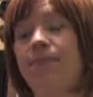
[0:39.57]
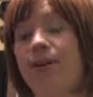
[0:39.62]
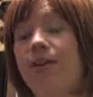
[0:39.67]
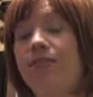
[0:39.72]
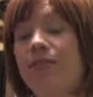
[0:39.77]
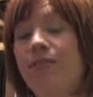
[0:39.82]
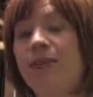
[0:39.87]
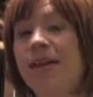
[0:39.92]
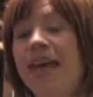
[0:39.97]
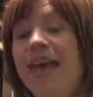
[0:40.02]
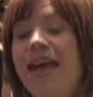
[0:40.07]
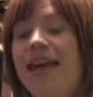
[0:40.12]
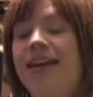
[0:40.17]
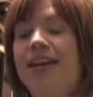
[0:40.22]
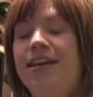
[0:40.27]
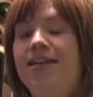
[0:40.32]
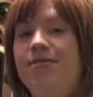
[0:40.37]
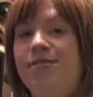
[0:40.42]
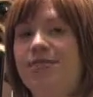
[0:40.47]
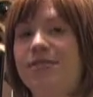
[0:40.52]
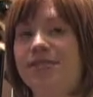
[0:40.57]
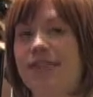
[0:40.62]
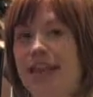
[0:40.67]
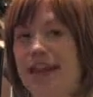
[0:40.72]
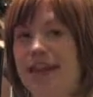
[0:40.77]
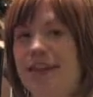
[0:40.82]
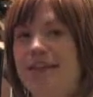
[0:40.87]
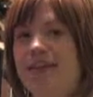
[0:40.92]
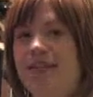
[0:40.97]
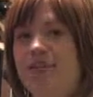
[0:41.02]
are from a can. He uses
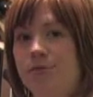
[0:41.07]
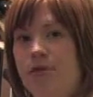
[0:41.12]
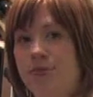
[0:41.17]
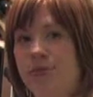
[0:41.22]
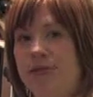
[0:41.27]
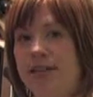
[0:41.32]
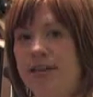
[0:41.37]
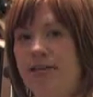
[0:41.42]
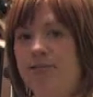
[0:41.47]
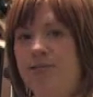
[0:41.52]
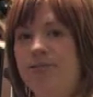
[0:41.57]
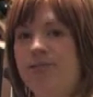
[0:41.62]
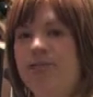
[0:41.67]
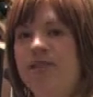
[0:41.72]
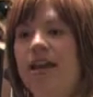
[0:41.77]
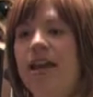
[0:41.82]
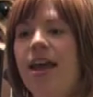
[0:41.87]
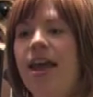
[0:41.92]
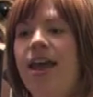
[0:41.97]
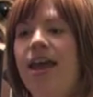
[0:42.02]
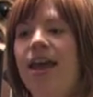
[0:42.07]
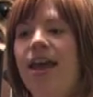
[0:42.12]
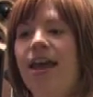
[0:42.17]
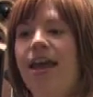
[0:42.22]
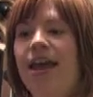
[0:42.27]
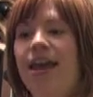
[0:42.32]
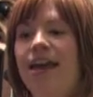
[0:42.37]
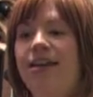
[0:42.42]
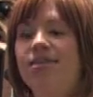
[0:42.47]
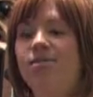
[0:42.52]
canned sweet potatoes
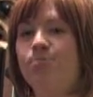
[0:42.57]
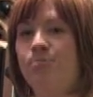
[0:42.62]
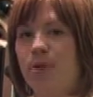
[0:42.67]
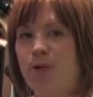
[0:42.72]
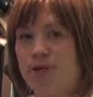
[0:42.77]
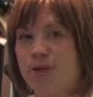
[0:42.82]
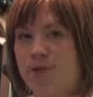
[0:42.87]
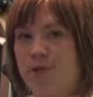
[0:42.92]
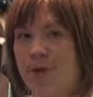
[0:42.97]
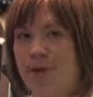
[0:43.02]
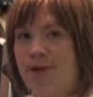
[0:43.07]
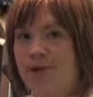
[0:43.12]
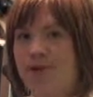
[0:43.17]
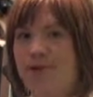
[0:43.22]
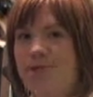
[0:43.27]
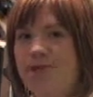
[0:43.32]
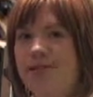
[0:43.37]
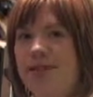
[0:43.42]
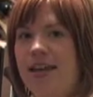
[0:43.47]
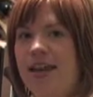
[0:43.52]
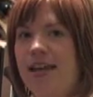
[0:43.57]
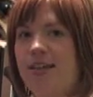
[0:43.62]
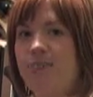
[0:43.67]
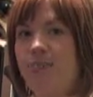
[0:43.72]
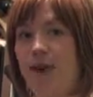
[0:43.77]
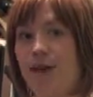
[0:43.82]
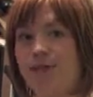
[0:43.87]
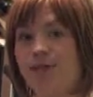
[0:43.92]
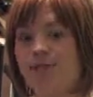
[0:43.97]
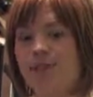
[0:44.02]
and marshmallows and
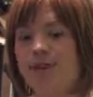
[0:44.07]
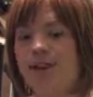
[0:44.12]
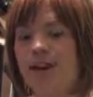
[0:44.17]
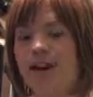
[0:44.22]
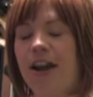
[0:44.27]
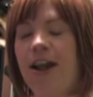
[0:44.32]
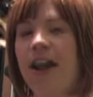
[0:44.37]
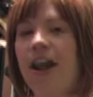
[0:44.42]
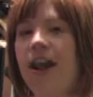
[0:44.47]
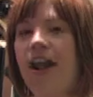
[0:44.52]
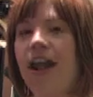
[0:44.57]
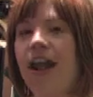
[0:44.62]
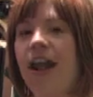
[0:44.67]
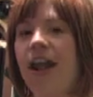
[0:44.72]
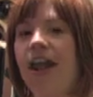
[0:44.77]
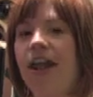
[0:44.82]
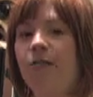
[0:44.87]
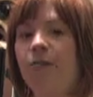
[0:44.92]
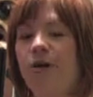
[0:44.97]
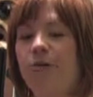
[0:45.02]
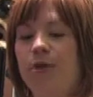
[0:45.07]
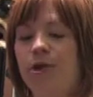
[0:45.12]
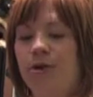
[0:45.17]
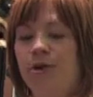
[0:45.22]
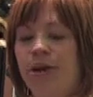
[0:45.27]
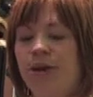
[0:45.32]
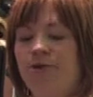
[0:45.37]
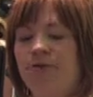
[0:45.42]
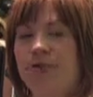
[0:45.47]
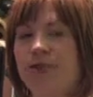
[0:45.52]
brown sugar. And while we're
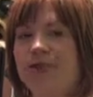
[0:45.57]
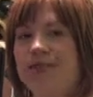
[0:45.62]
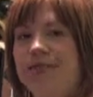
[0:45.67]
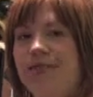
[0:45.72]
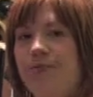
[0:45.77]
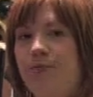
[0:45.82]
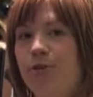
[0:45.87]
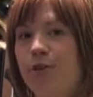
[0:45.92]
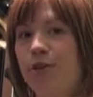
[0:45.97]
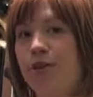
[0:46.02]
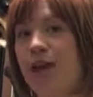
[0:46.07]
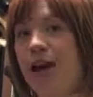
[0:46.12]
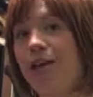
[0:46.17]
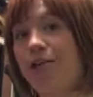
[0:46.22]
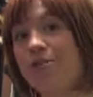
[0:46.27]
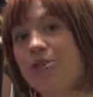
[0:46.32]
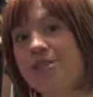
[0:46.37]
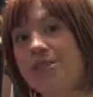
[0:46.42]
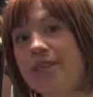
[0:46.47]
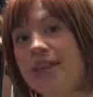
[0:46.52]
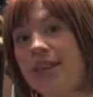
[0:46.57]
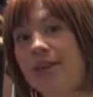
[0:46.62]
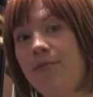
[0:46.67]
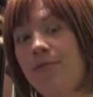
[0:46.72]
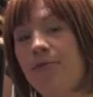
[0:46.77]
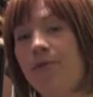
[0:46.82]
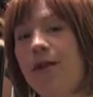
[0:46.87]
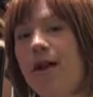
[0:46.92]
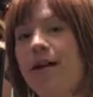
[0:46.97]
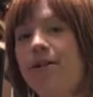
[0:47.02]
going for a similar color scheme,
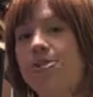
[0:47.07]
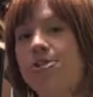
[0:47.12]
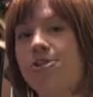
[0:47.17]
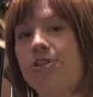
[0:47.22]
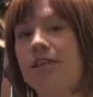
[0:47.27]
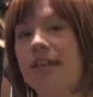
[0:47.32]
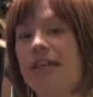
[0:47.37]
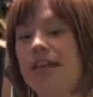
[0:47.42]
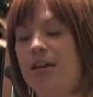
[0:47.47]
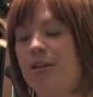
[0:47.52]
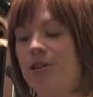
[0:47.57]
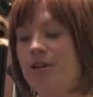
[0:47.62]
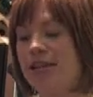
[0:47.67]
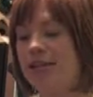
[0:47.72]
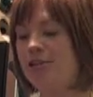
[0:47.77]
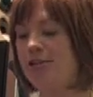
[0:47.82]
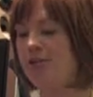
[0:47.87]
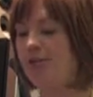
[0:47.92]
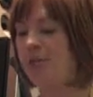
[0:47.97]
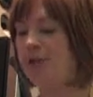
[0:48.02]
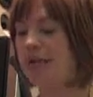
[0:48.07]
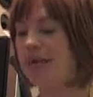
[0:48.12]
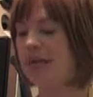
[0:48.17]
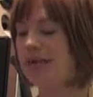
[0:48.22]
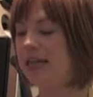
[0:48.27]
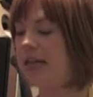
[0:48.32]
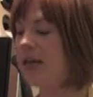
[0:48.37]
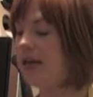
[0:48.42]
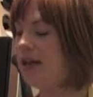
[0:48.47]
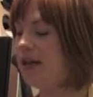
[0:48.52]
we're actually going to
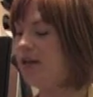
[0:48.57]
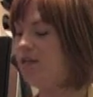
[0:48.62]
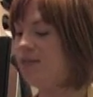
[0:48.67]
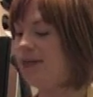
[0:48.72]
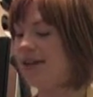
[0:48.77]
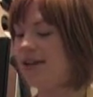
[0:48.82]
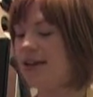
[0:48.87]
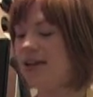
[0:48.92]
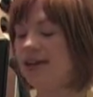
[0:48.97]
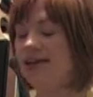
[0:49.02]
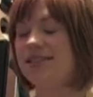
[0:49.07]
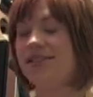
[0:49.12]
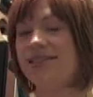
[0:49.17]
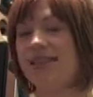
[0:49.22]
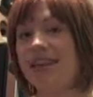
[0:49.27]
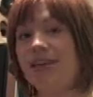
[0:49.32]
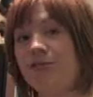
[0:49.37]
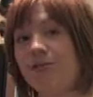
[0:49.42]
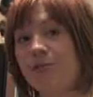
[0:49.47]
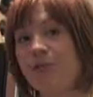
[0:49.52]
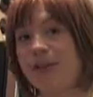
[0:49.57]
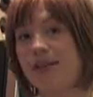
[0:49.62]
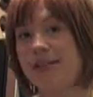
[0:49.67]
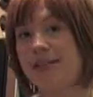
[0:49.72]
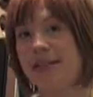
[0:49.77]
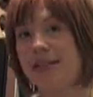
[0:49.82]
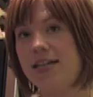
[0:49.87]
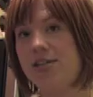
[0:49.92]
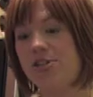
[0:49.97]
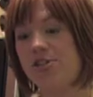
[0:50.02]
be making a savory
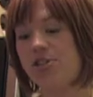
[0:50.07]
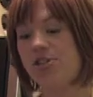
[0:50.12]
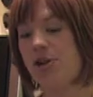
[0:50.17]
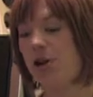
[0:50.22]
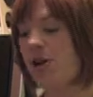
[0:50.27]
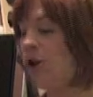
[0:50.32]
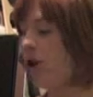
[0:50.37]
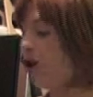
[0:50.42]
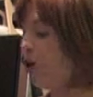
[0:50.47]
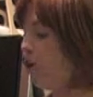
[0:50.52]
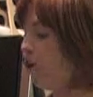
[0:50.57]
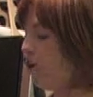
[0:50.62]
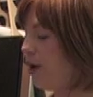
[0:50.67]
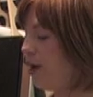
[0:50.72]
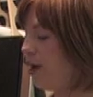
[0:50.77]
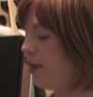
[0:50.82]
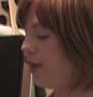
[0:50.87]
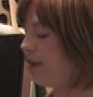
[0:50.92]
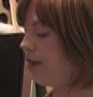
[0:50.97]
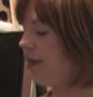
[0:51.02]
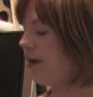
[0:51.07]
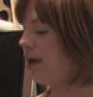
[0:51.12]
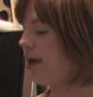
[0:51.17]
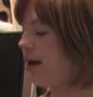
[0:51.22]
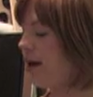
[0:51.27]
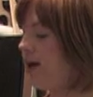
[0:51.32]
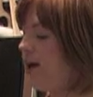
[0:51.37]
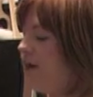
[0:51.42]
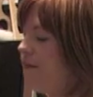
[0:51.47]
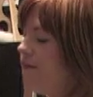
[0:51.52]
dish with
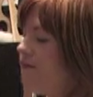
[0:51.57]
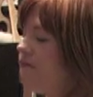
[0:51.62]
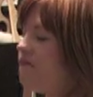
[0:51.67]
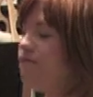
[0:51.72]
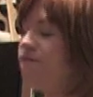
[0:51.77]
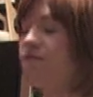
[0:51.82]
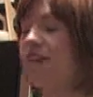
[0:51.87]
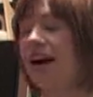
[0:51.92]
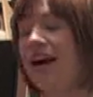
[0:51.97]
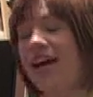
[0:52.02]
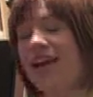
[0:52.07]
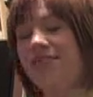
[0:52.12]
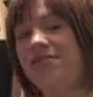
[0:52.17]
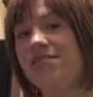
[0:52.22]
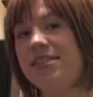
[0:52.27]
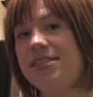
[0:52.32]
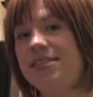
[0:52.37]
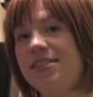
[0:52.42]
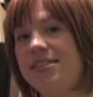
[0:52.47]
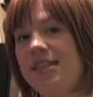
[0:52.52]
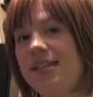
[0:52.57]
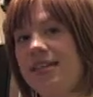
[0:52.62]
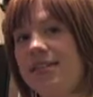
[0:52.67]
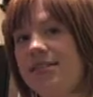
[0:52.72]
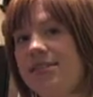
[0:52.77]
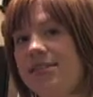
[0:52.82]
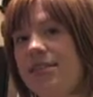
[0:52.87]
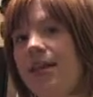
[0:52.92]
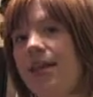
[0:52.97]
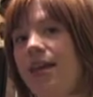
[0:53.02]
5 to
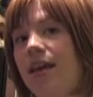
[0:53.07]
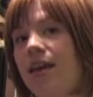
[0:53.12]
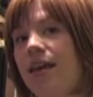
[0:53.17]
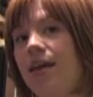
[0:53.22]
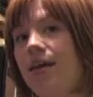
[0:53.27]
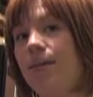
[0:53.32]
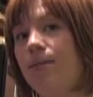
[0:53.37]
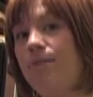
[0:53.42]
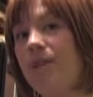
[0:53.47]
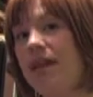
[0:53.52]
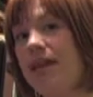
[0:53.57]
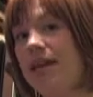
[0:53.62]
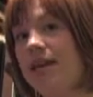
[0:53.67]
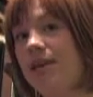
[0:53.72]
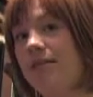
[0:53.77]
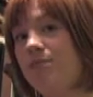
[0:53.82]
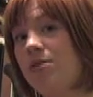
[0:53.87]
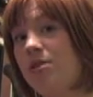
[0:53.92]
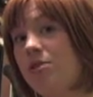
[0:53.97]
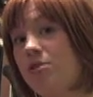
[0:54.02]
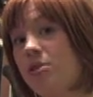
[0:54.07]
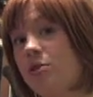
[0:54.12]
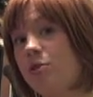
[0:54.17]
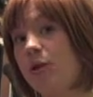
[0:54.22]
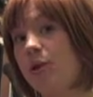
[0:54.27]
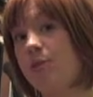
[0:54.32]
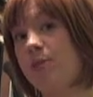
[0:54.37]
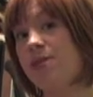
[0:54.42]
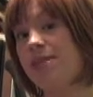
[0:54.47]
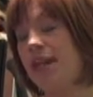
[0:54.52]
6 medium
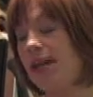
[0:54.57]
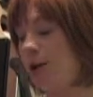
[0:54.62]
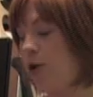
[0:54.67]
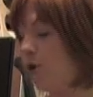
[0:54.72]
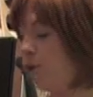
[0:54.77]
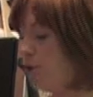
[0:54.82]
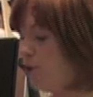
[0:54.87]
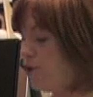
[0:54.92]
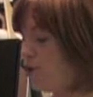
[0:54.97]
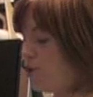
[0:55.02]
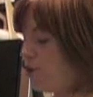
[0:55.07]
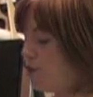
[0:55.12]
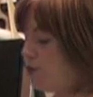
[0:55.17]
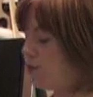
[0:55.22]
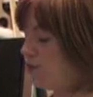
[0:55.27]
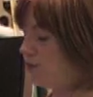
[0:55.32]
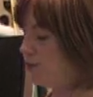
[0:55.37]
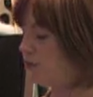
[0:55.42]
sweet potatoes,